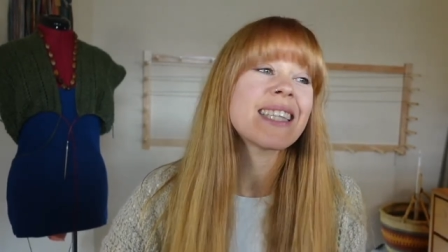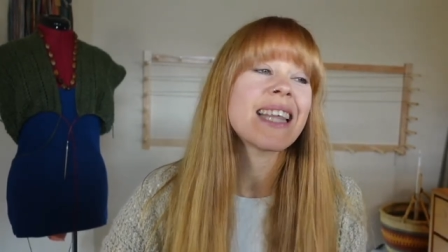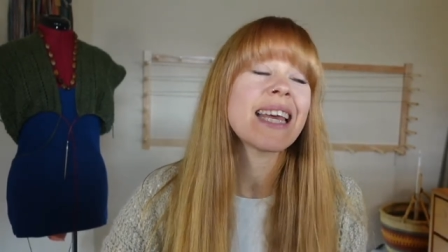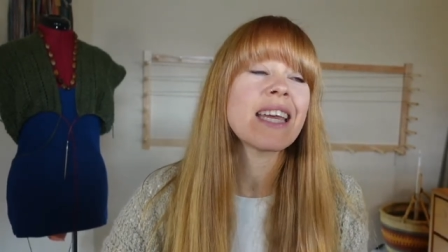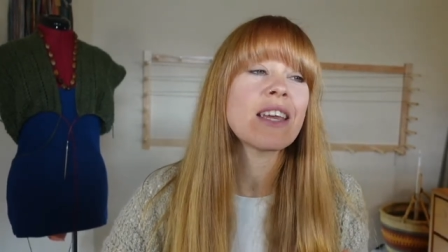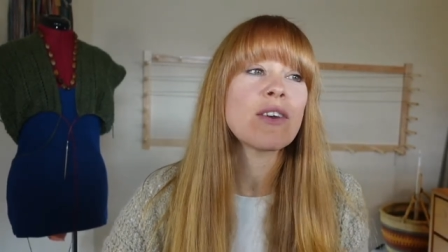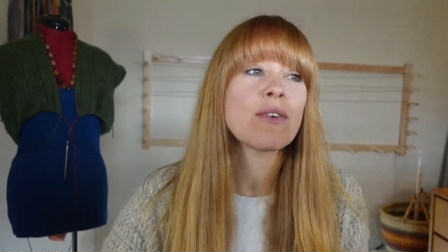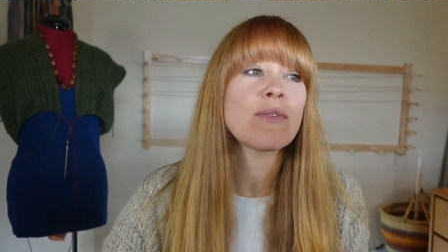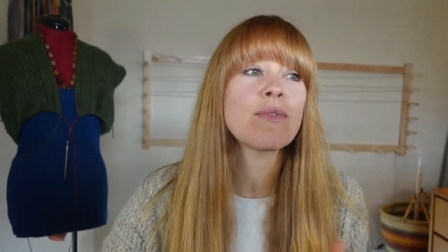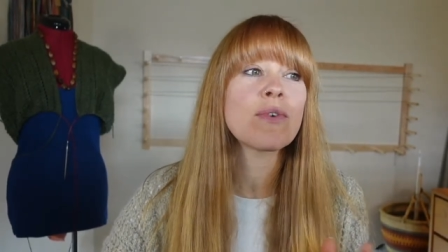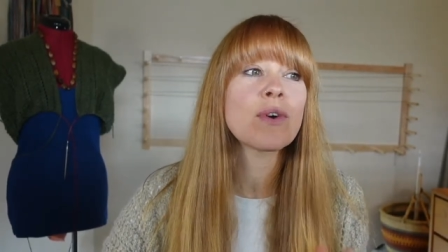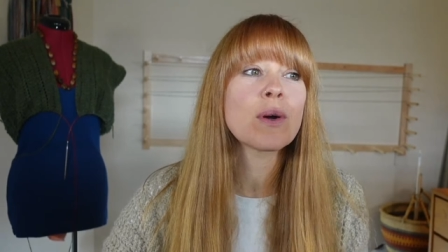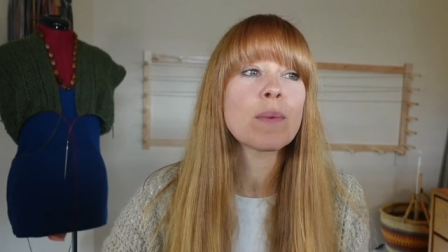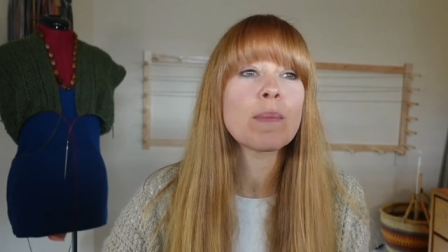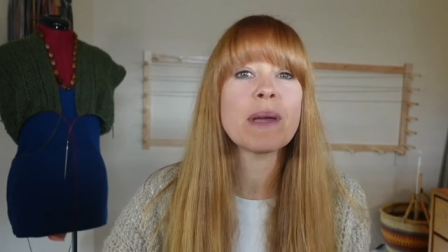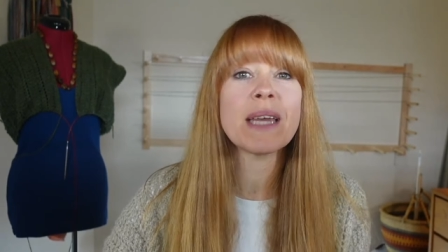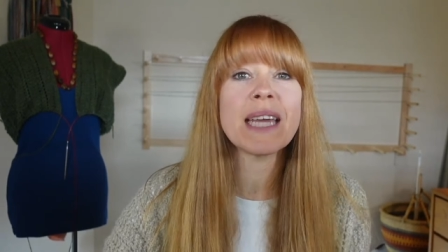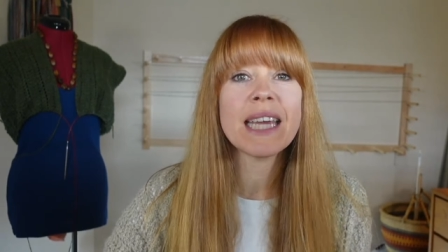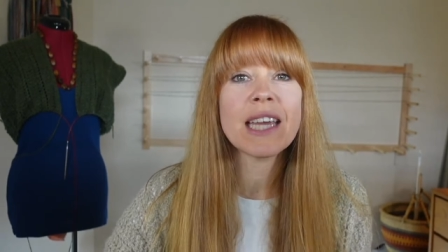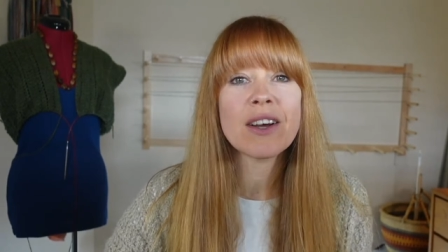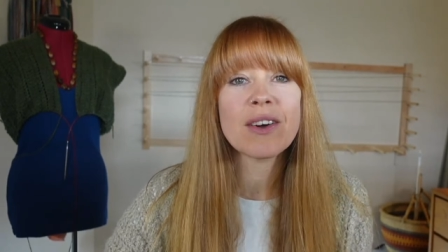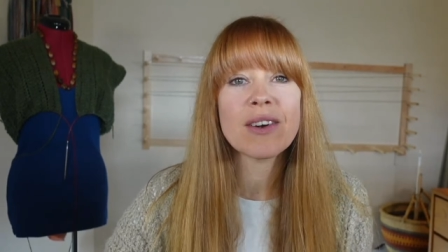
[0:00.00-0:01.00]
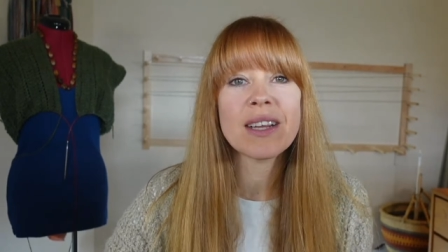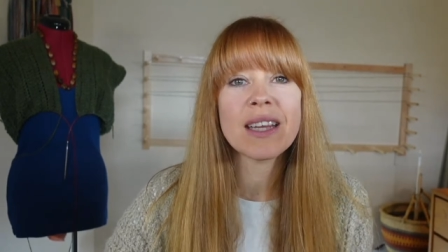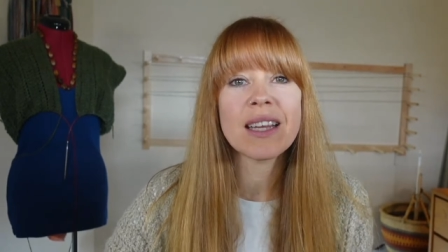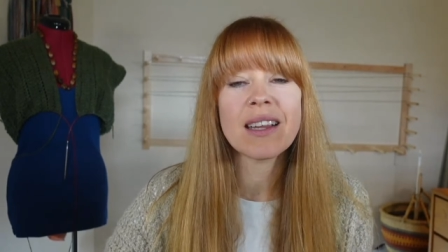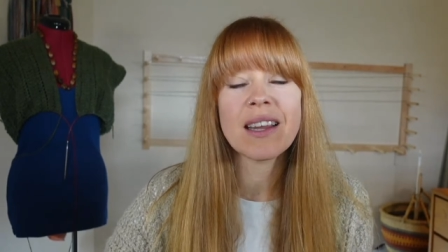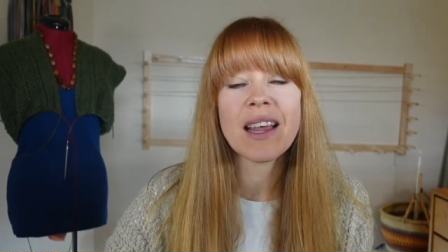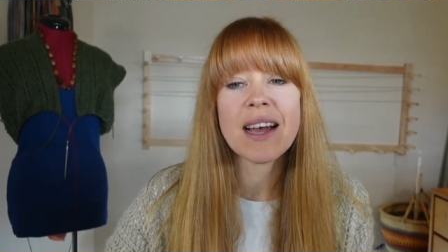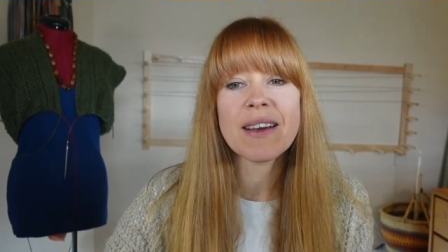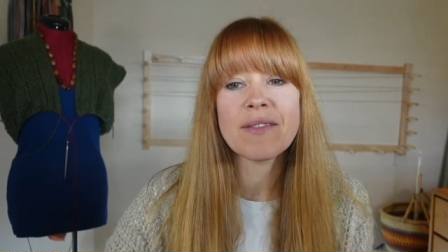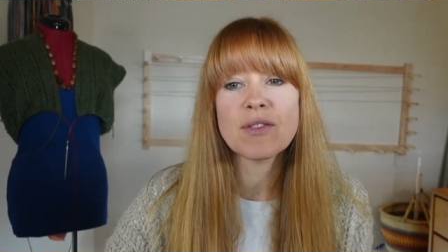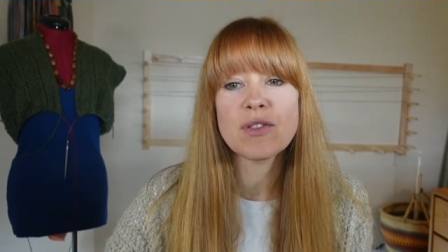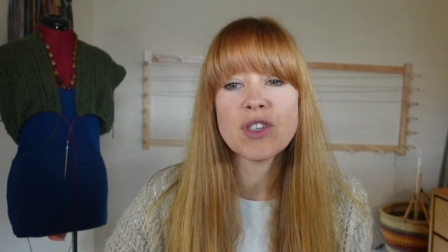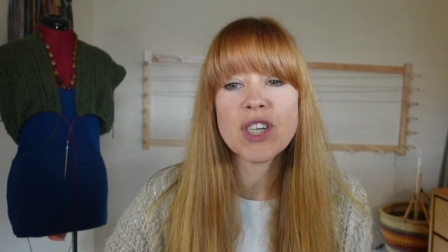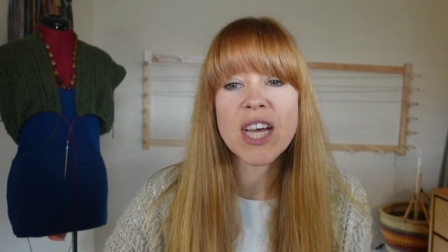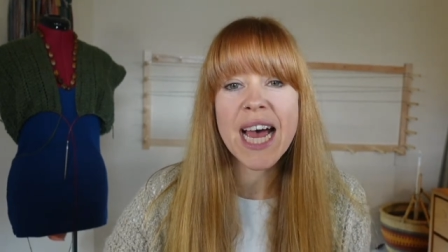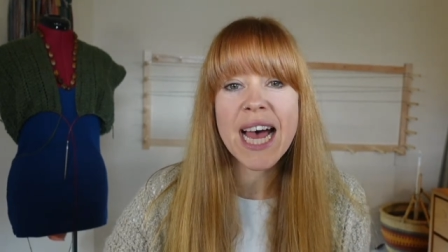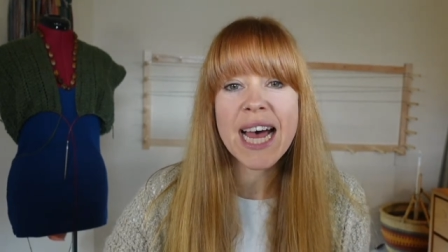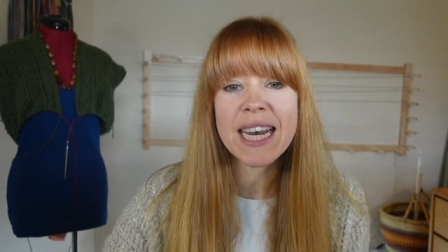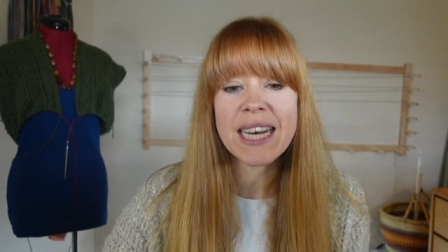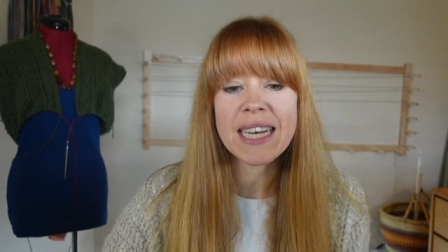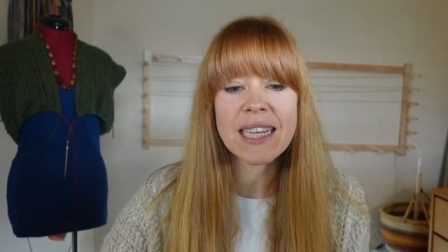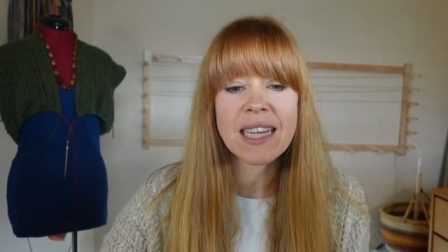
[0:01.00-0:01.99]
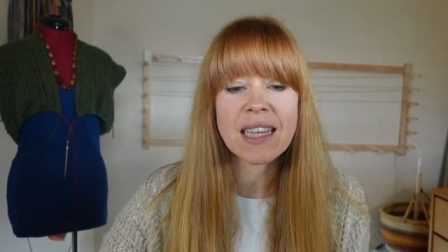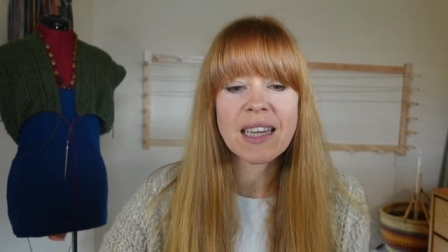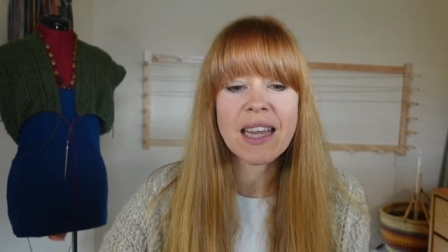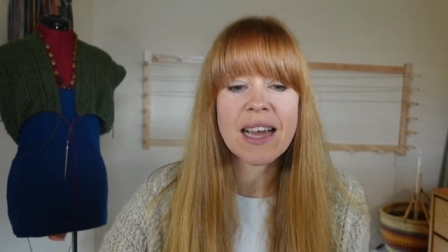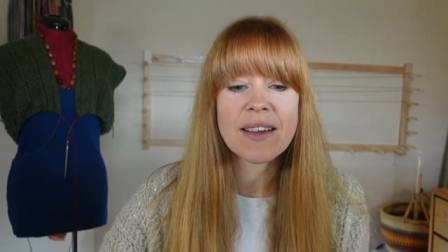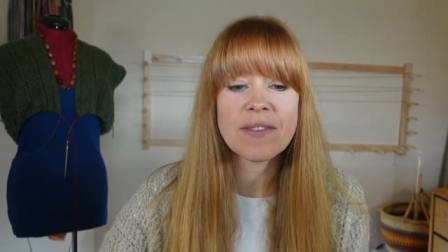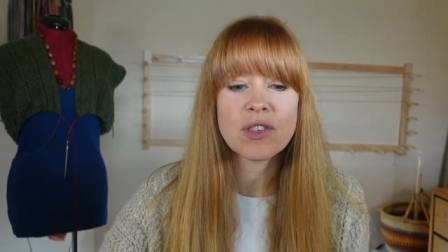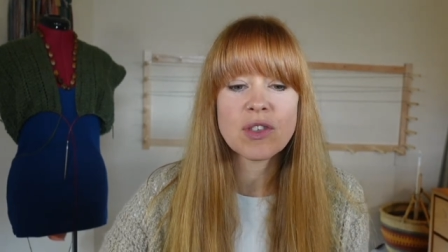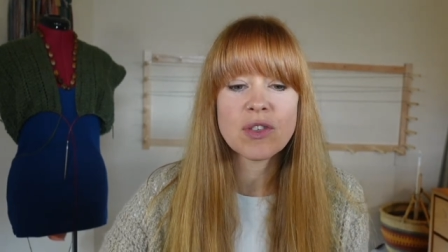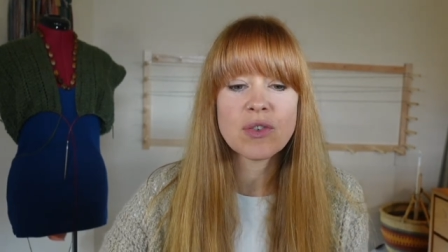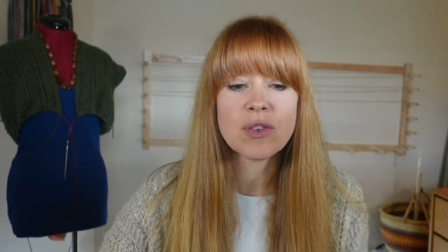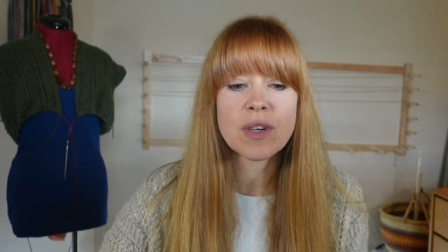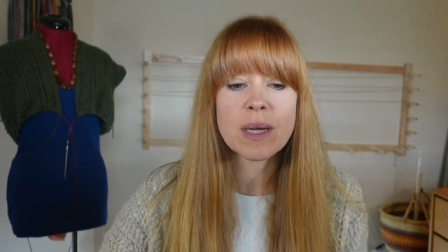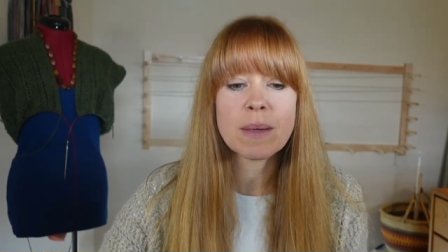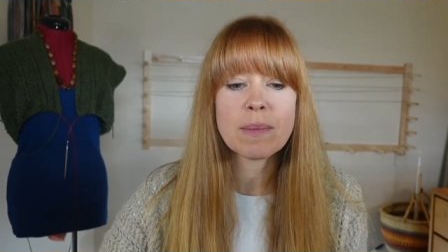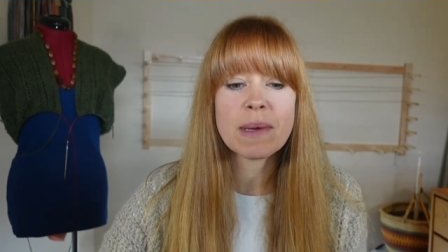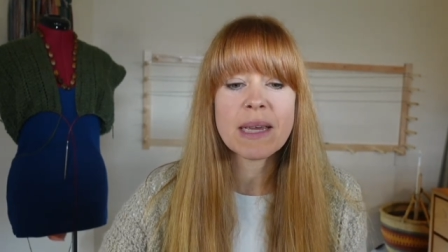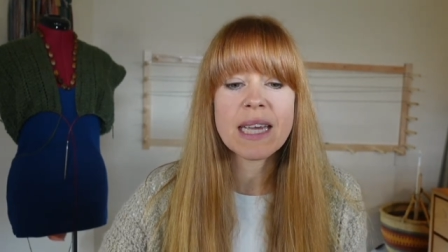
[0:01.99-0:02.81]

Thank you for being here in the live chat and the live stream.